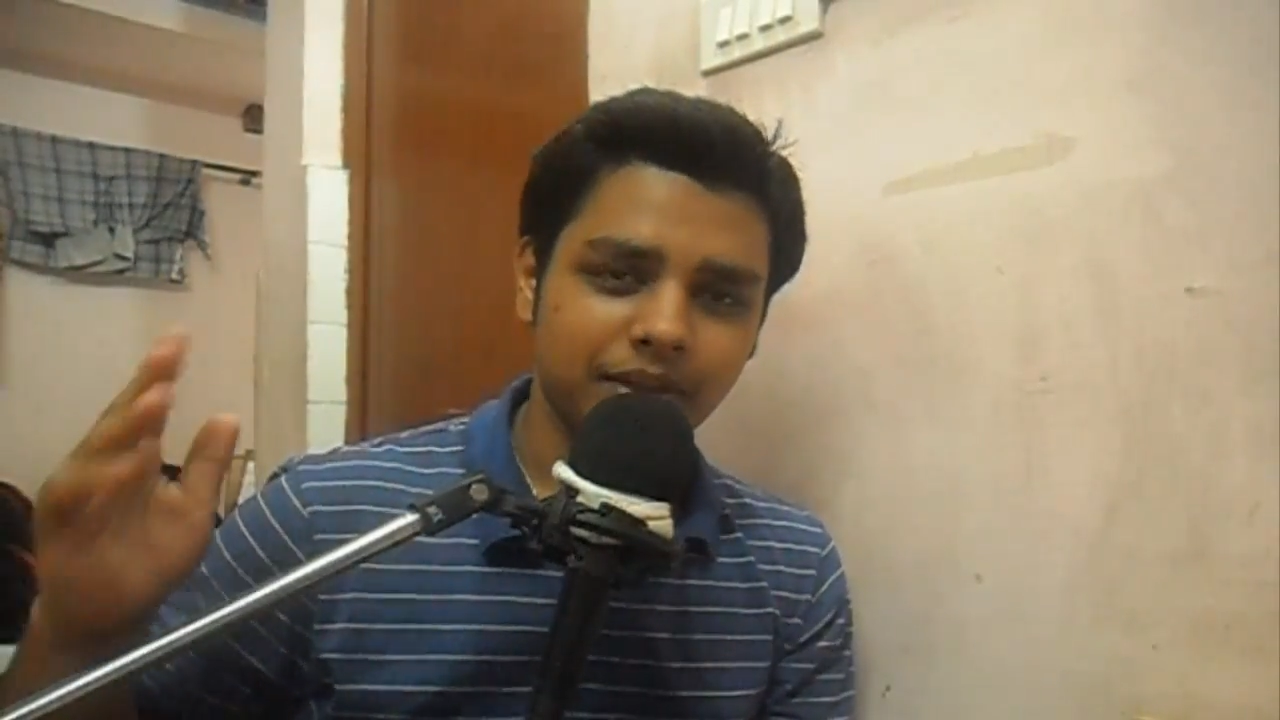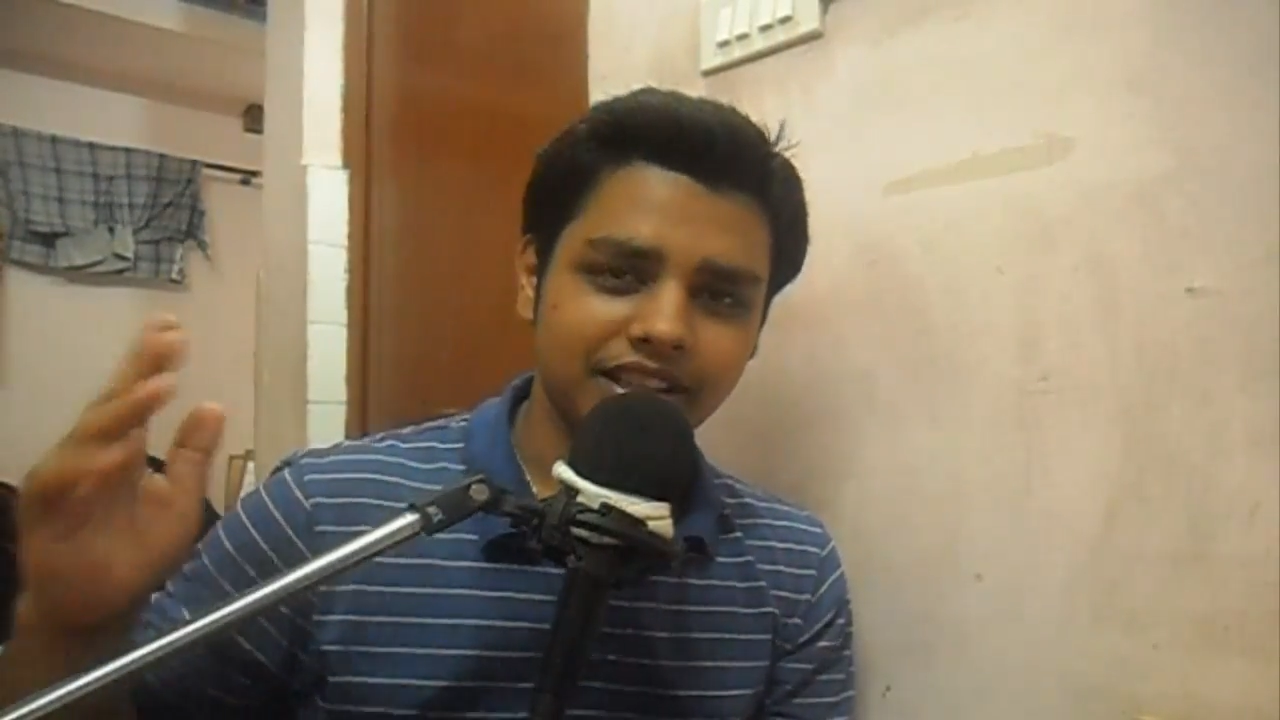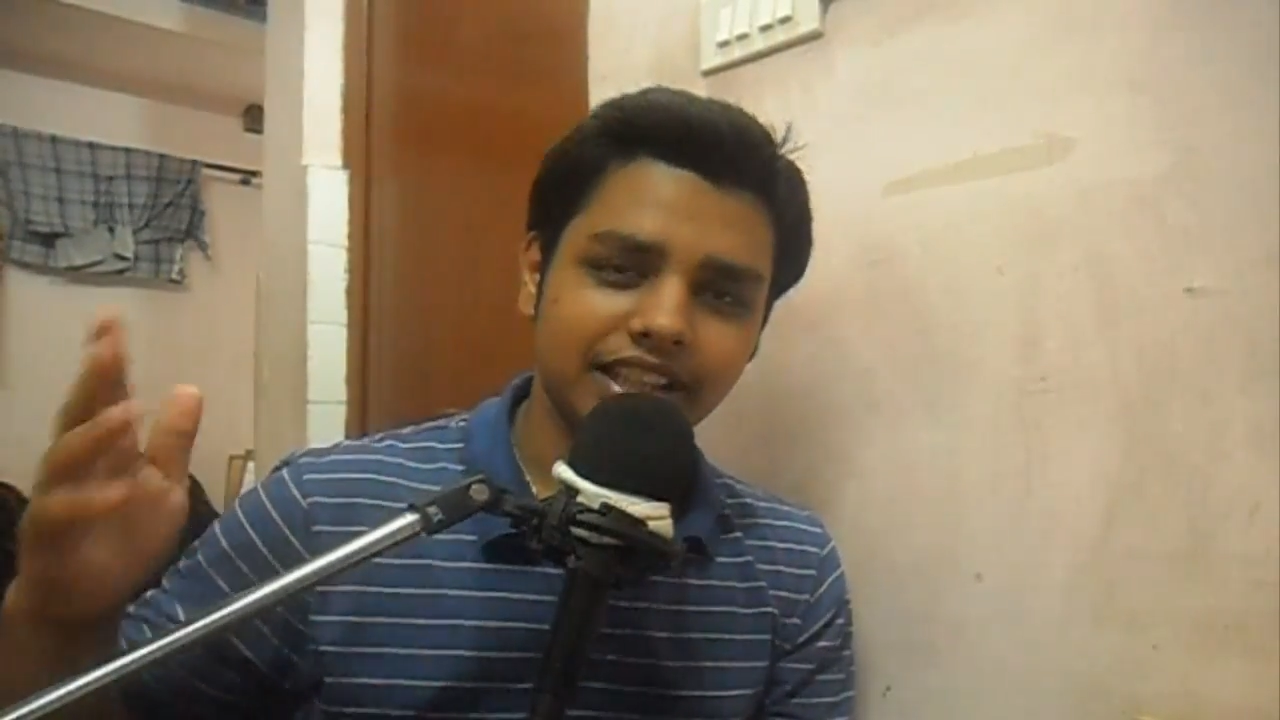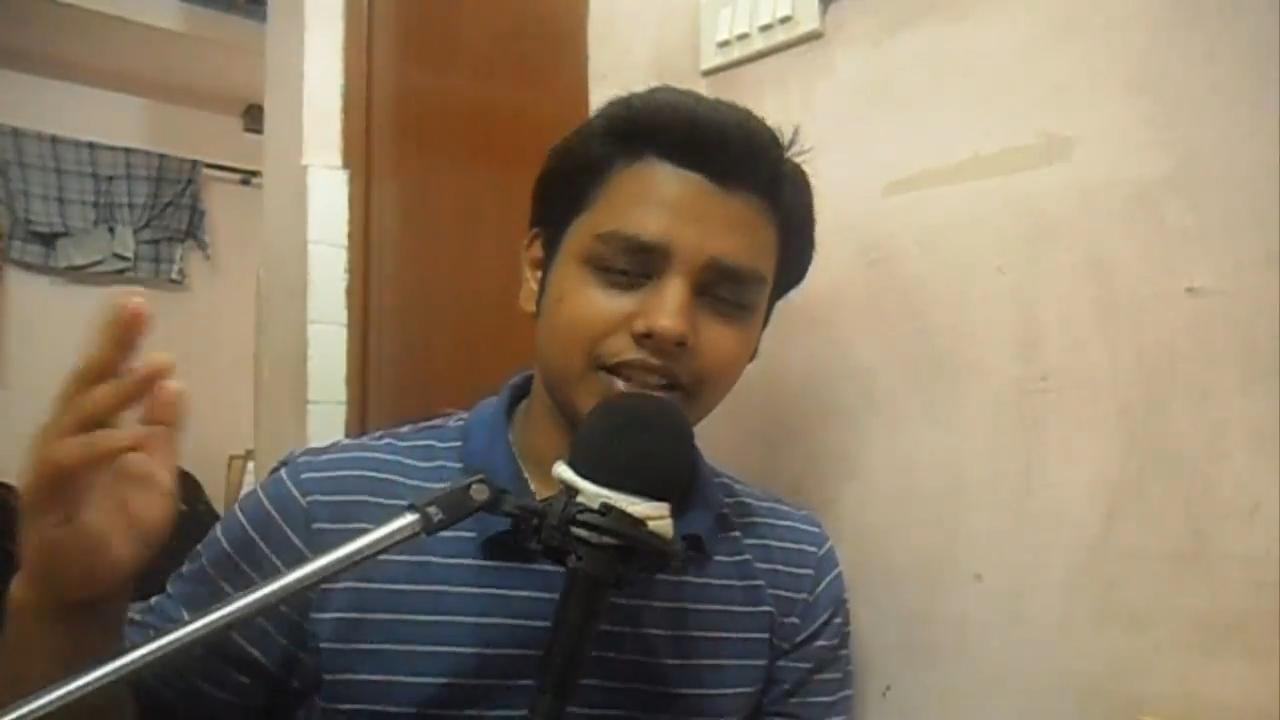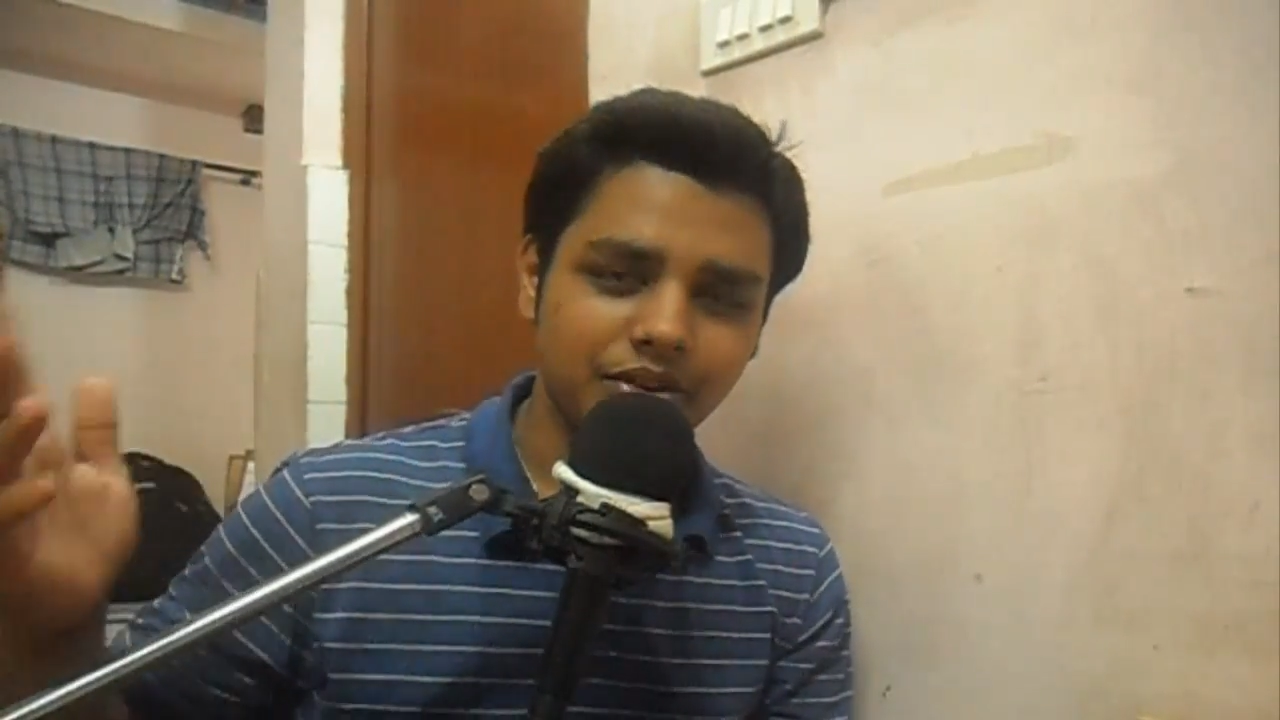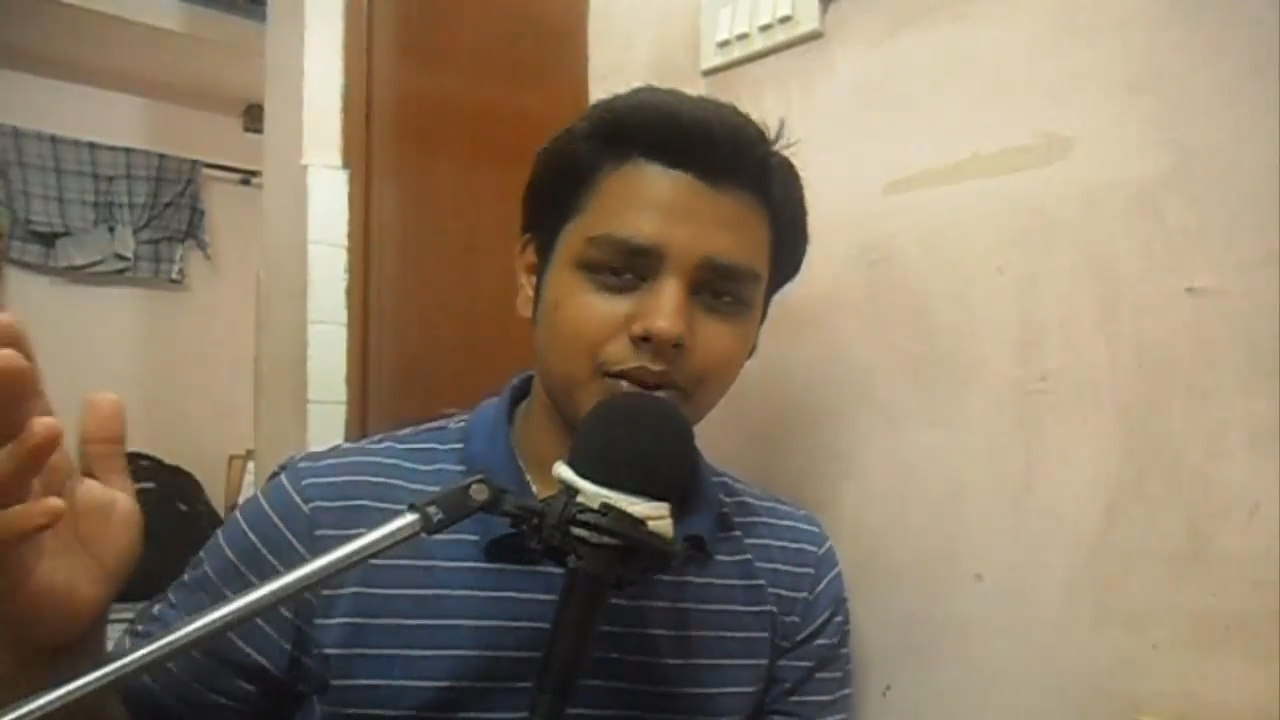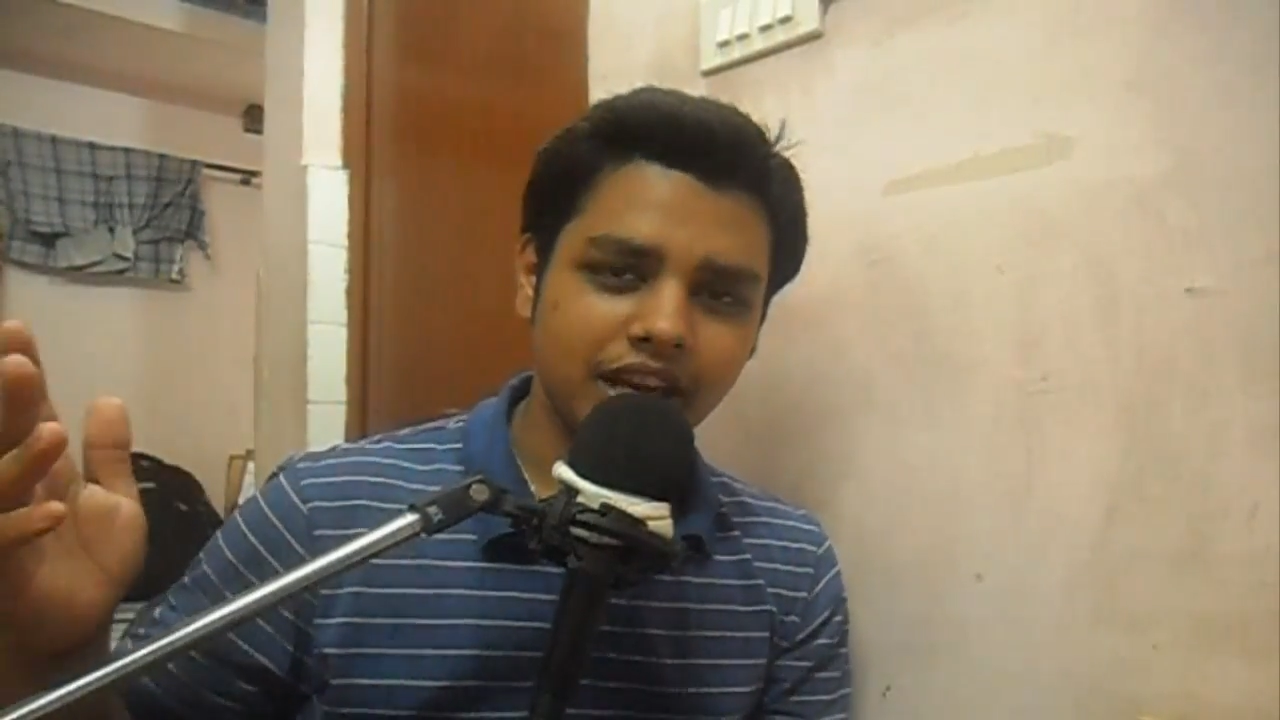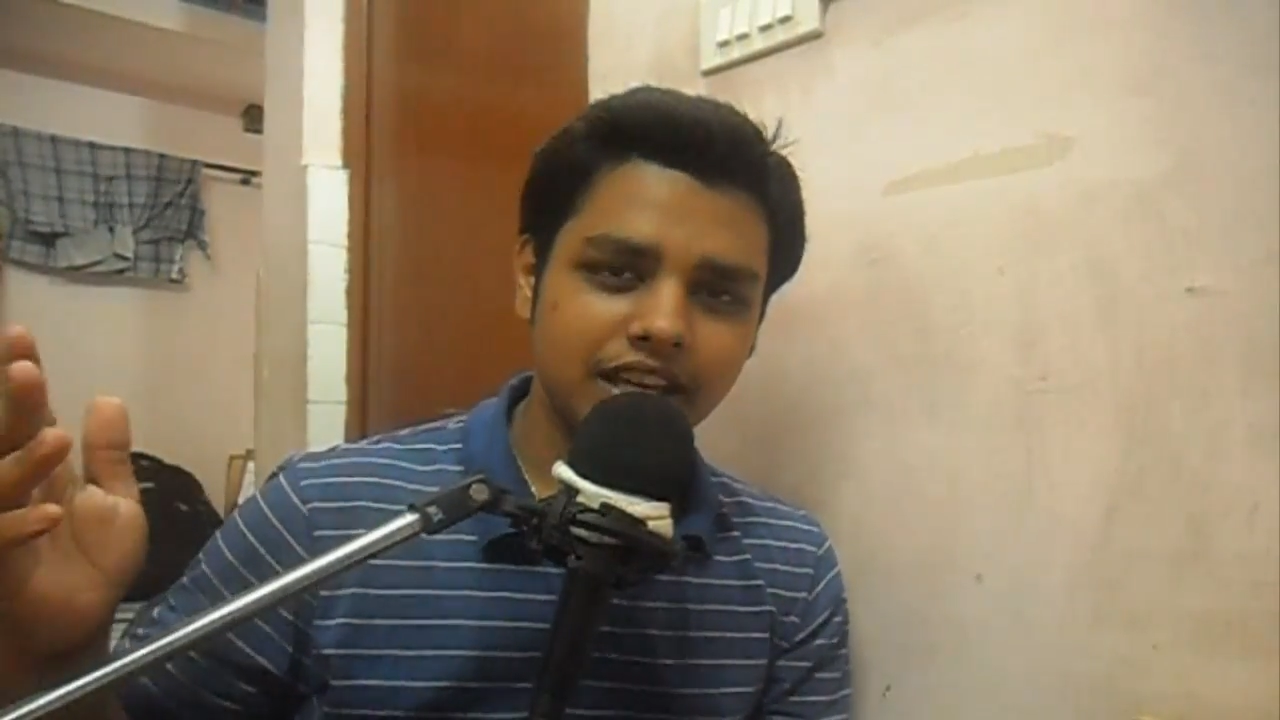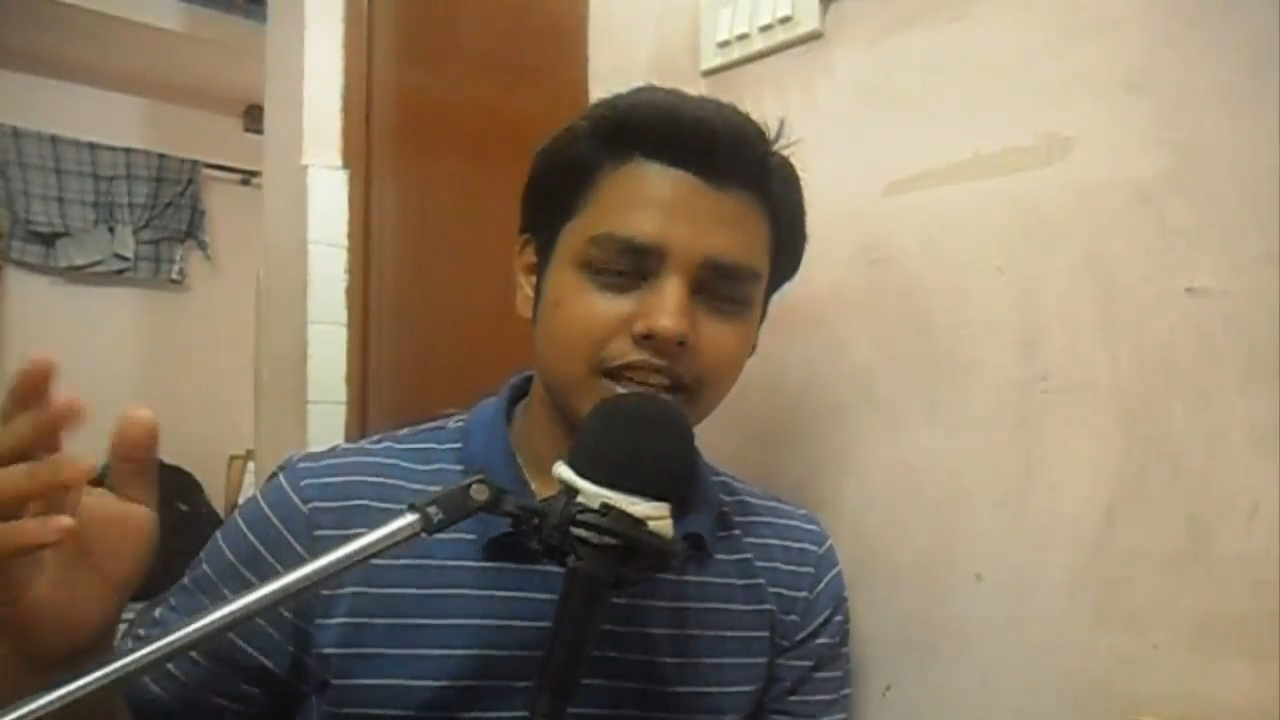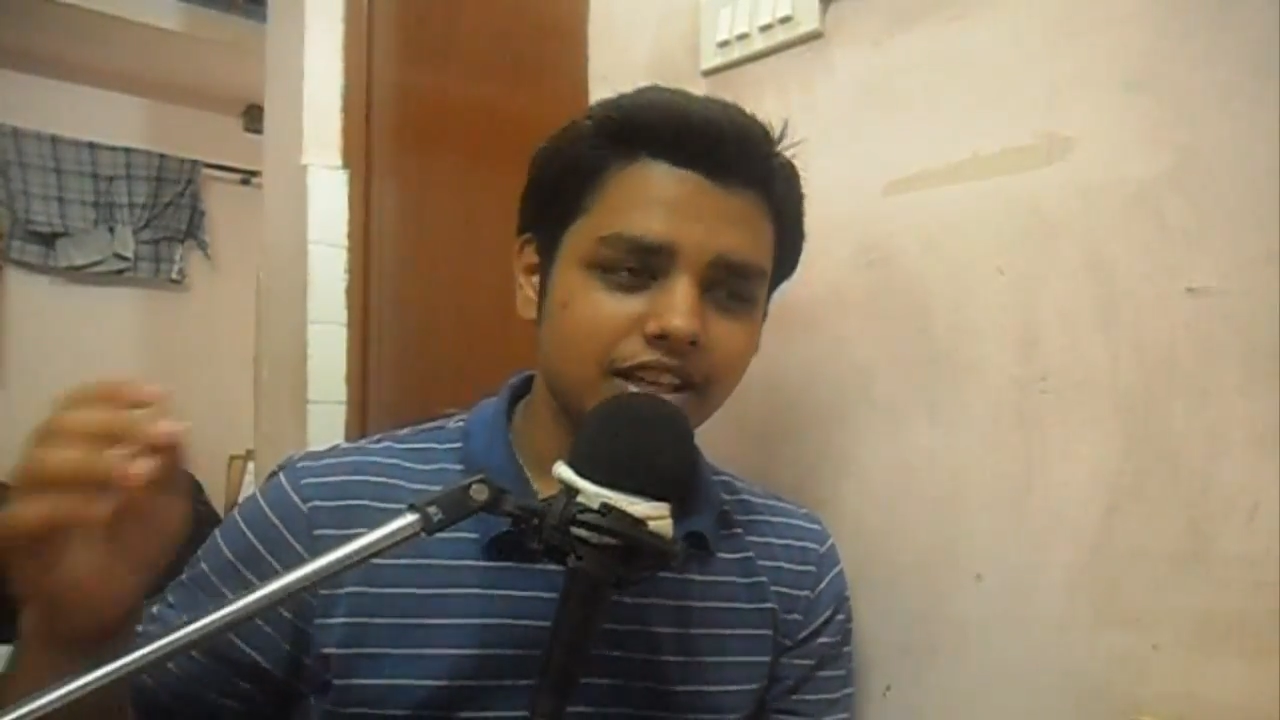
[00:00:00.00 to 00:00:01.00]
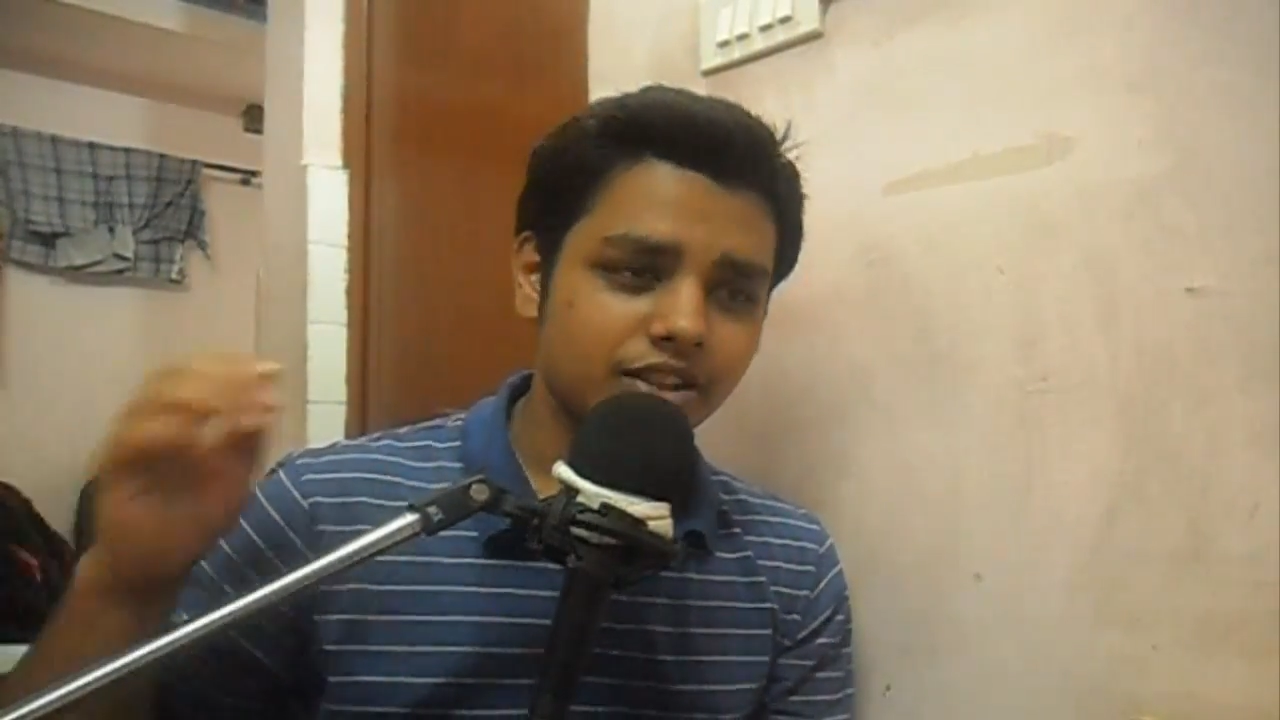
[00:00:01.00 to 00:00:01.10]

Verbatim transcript: monthly giveaway.